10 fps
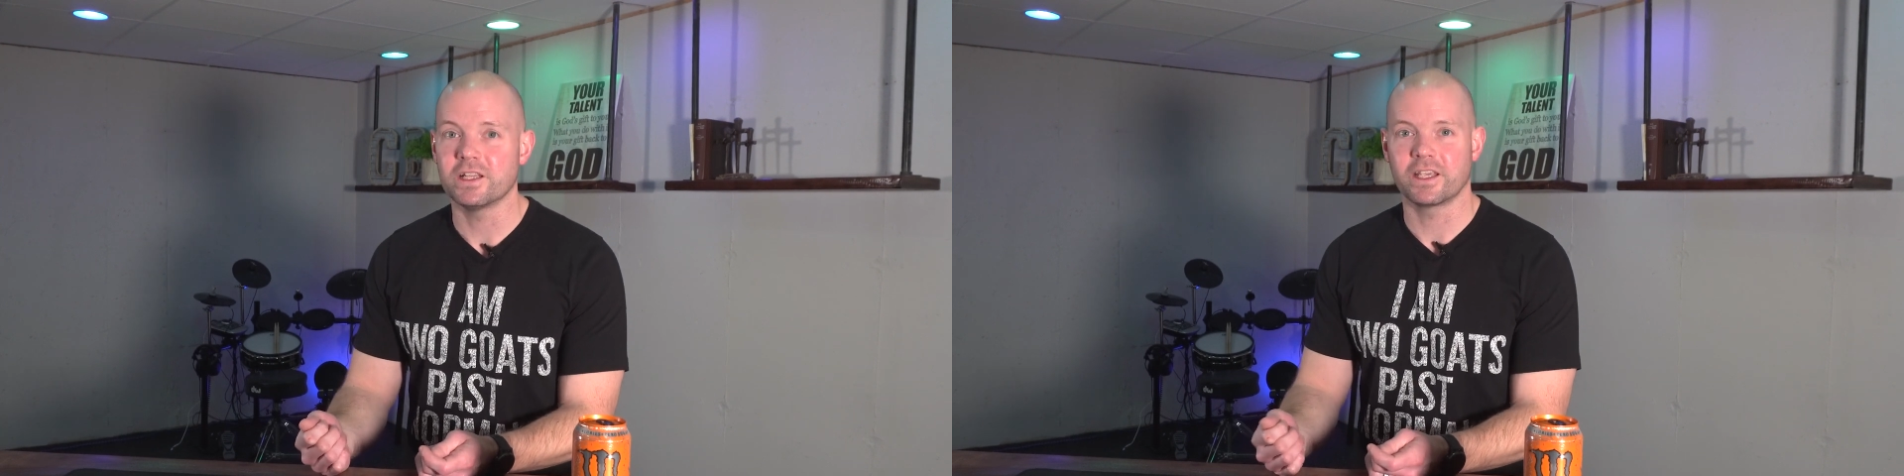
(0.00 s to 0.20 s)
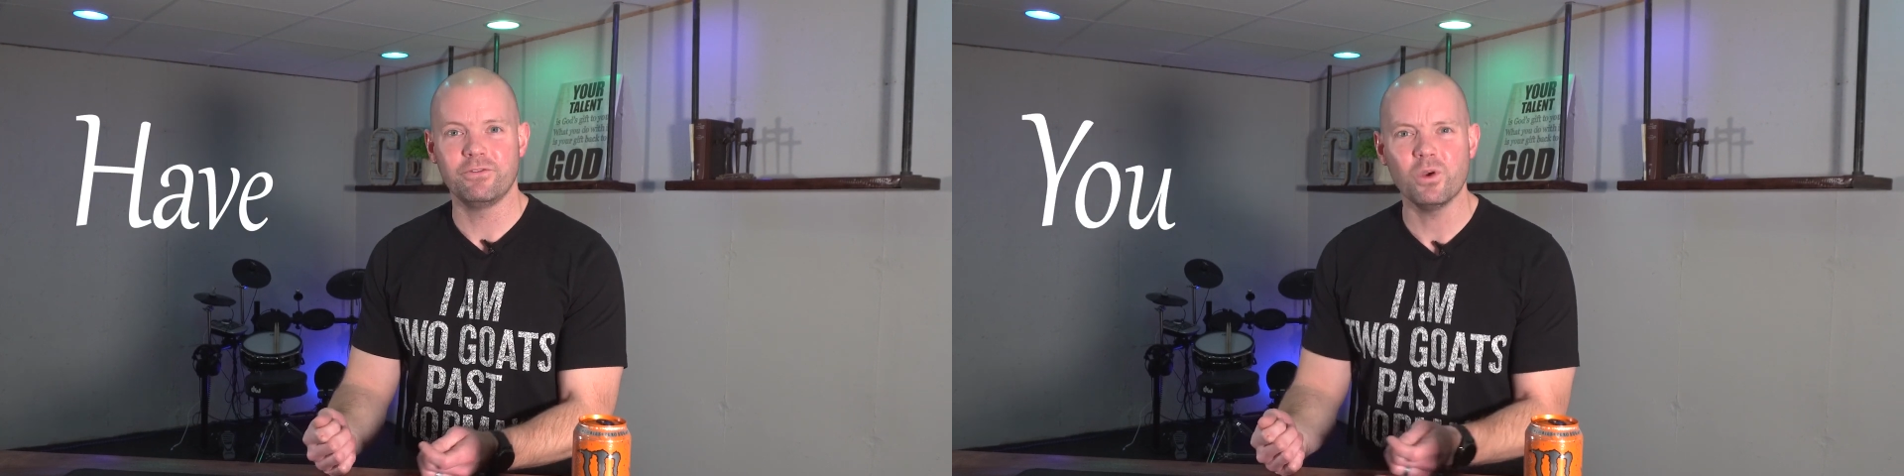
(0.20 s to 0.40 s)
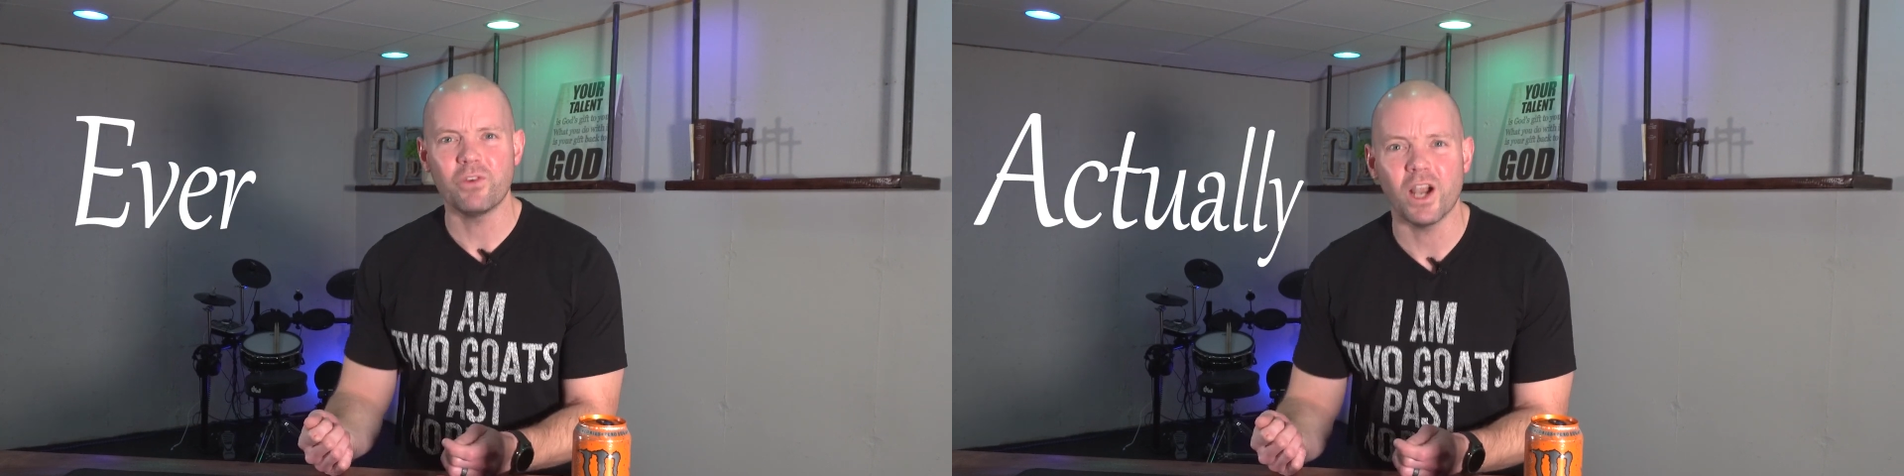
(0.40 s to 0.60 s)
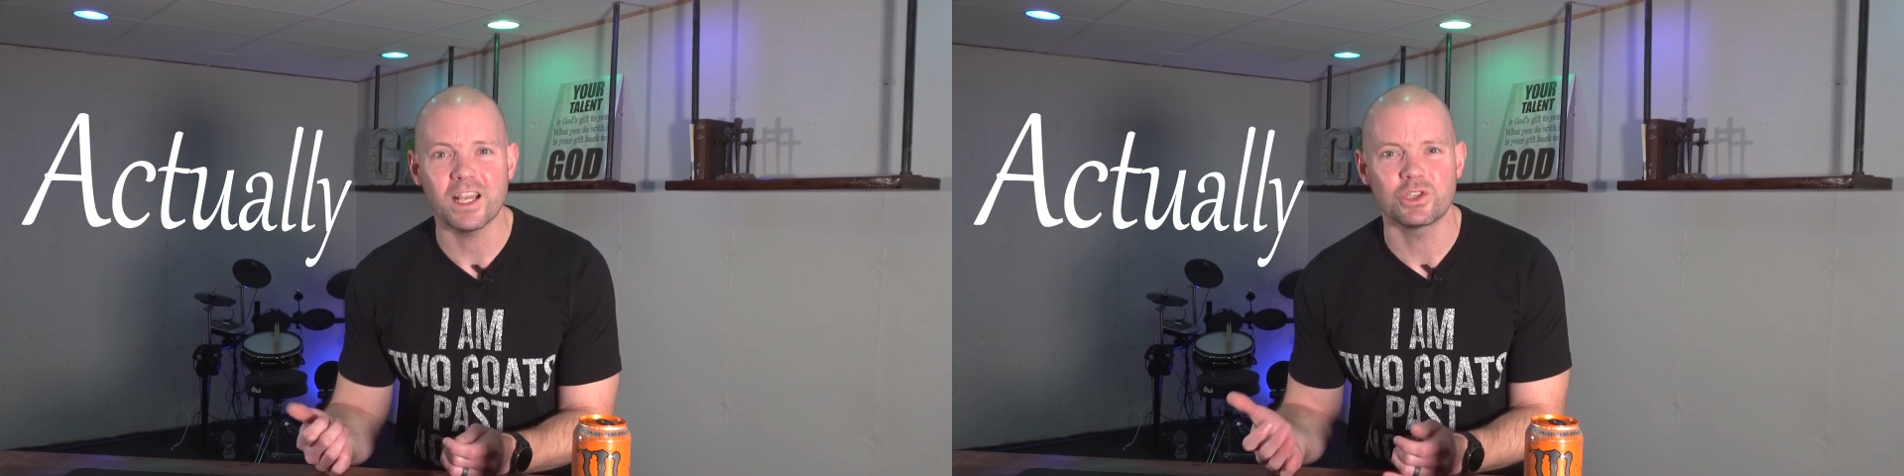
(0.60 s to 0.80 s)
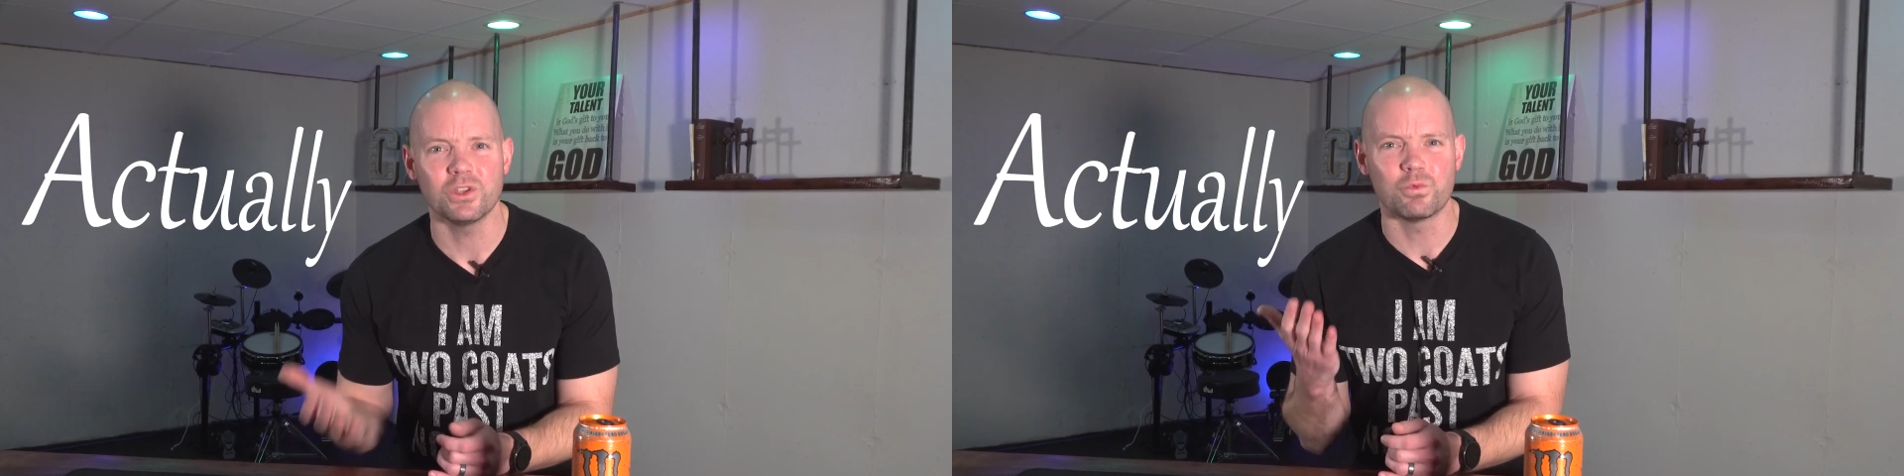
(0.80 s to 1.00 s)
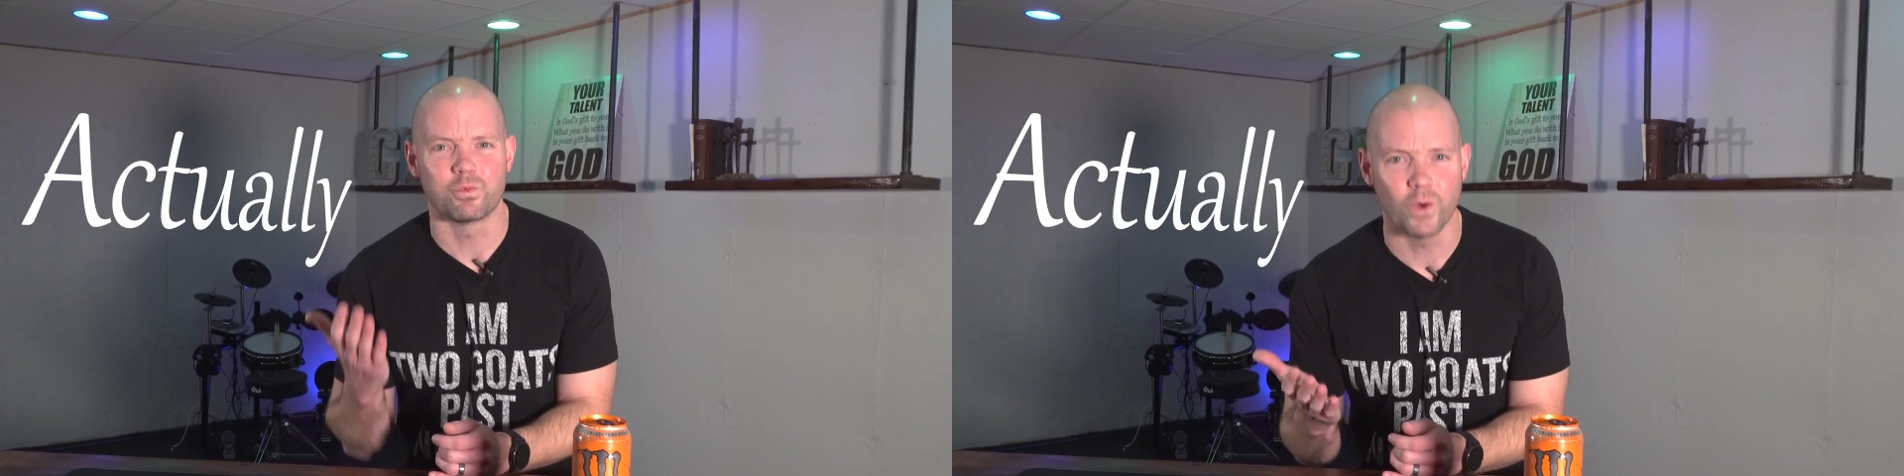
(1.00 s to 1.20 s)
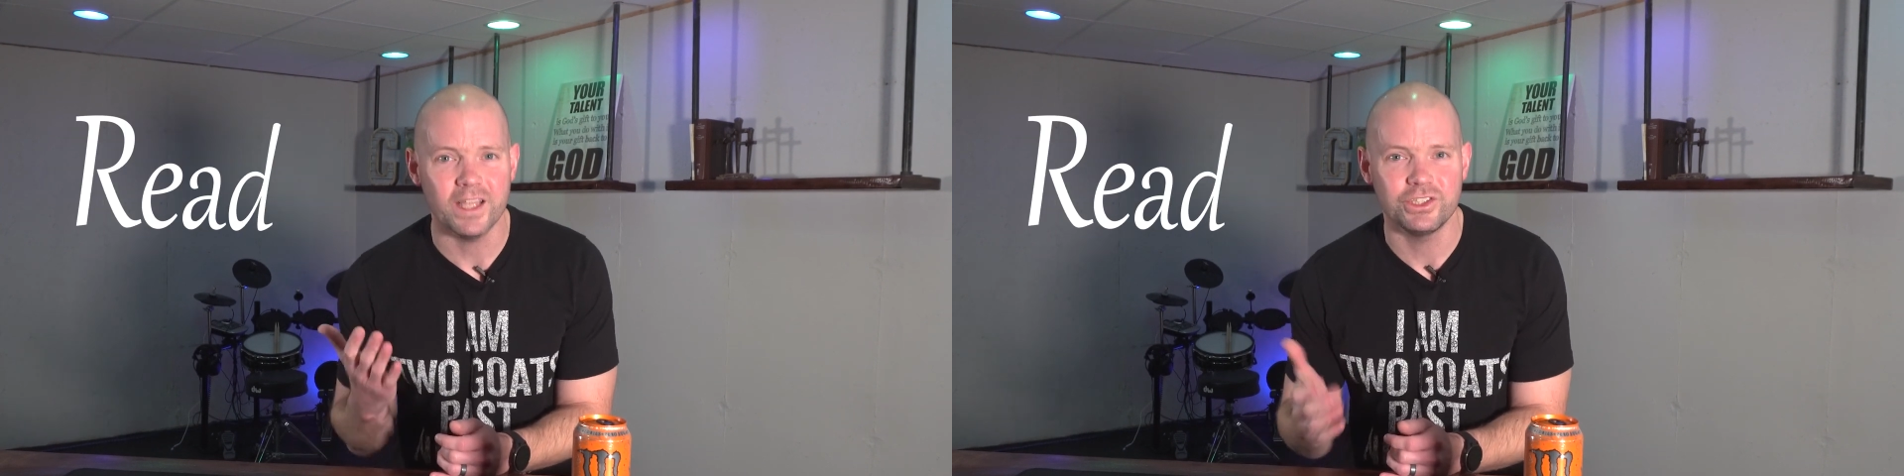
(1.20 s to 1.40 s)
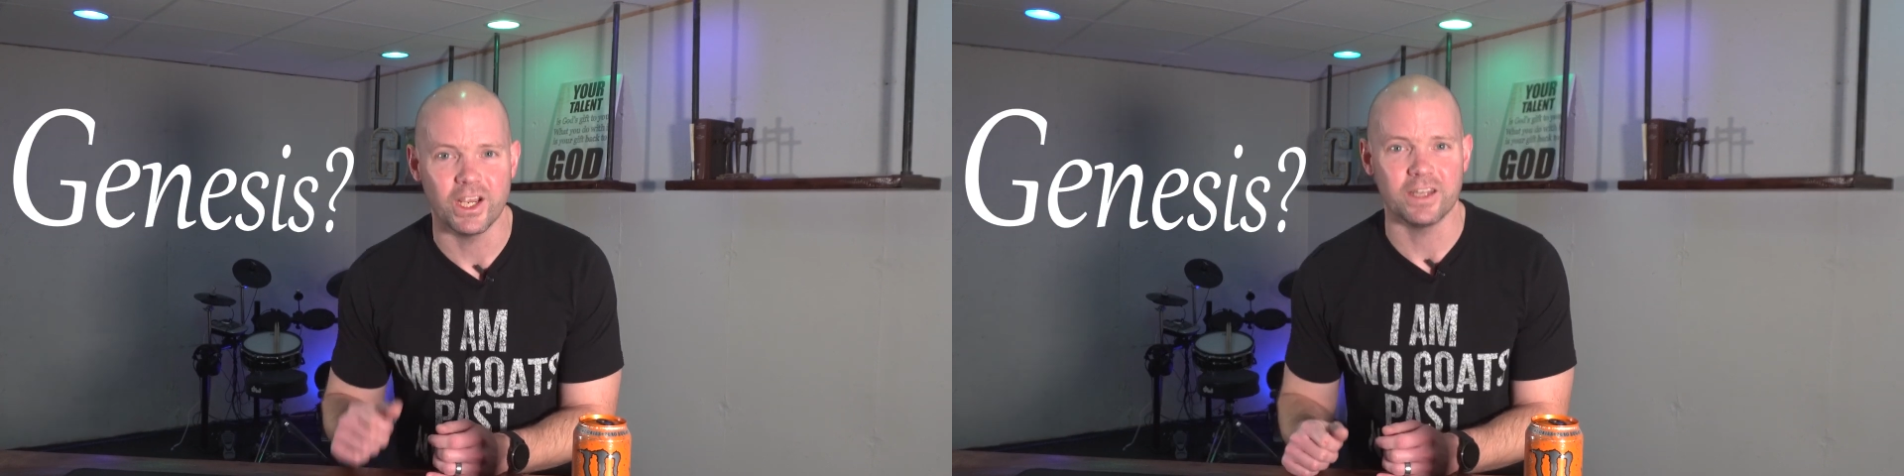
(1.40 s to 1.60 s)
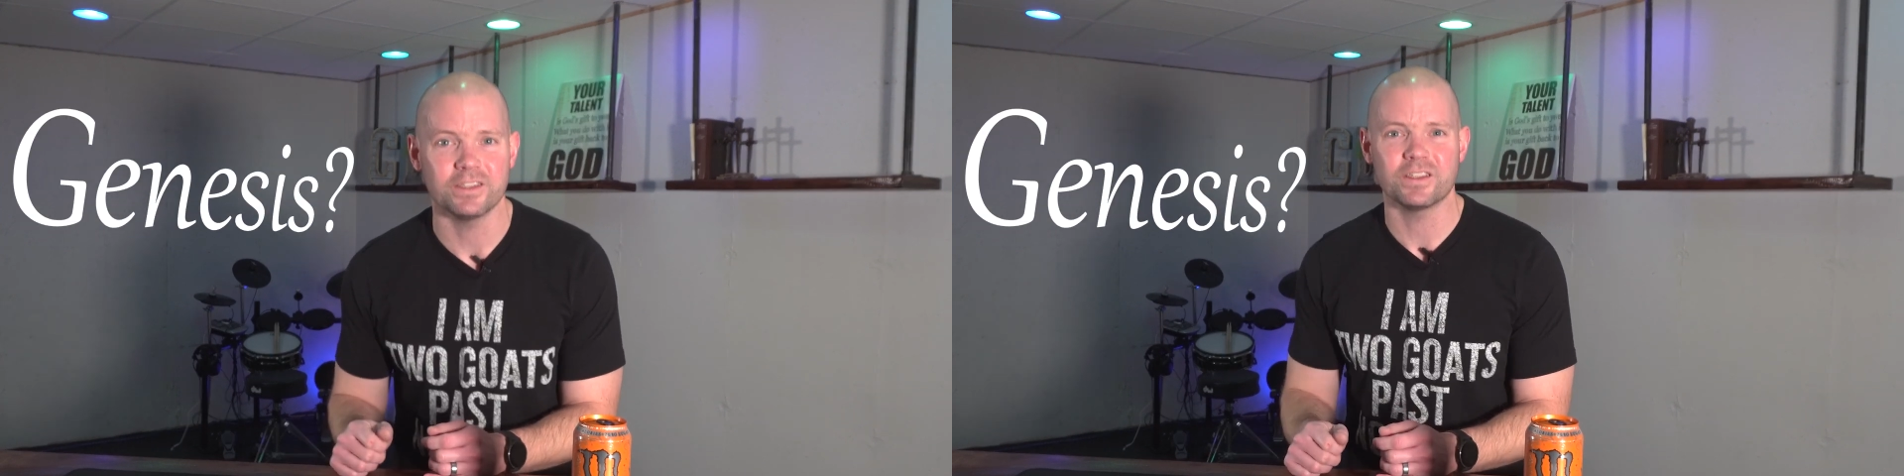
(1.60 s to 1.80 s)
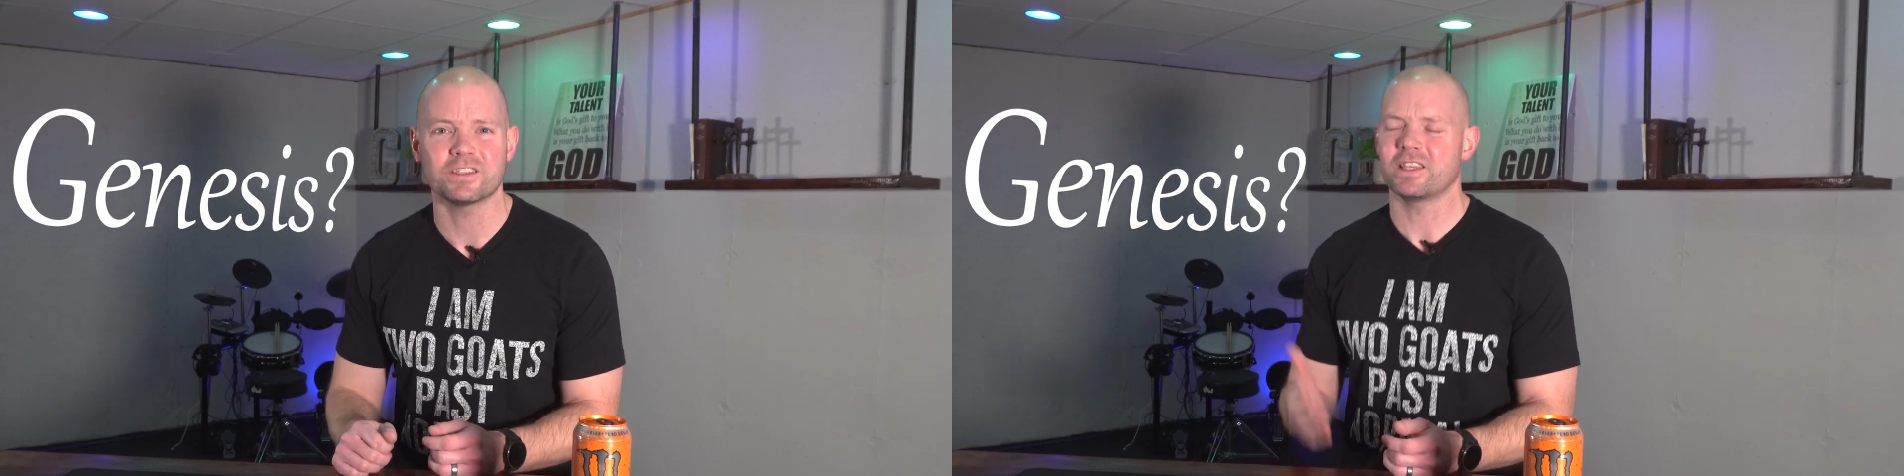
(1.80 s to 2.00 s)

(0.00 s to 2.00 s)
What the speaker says: Like, have you ever actually read Genesis?